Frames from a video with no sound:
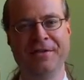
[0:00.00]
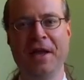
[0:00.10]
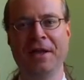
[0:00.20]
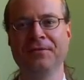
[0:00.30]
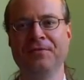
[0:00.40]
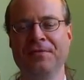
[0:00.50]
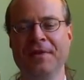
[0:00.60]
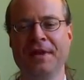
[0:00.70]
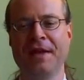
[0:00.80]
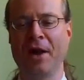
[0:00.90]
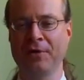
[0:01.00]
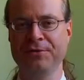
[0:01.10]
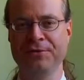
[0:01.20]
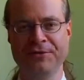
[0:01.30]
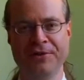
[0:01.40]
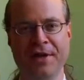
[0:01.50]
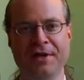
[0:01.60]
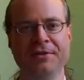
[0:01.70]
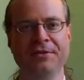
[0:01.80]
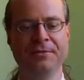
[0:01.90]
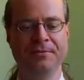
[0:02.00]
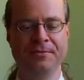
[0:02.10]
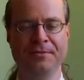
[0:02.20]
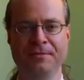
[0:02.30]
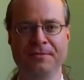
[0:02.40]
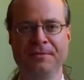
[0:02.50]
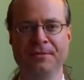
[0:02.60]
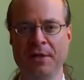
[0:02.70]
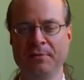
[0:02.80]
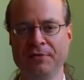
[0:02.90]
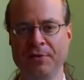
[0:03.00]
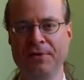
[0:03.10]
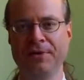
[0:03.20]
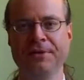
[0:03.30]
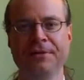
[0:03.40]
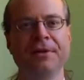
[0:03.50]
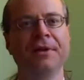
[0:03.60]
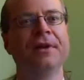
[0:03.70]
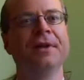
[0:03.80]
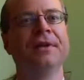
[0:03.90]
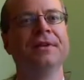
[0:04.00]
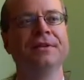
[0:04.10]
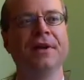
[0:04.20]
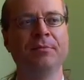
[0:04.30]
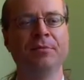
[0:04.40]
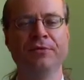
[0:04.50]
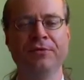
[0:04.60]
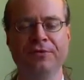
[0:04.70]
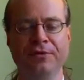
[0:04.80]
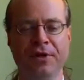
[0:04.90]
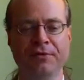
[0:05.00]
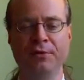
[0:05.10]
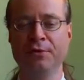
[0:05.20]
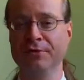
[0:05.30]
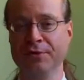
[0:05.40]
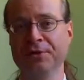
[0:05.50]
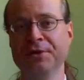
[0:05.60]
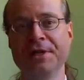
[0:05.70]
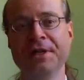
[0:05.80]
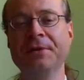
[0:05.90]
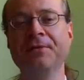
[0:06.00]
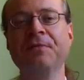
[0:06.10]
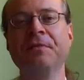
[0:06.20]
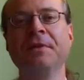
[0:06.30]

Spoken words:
that household size, type of toilet, type of fuel for cooking,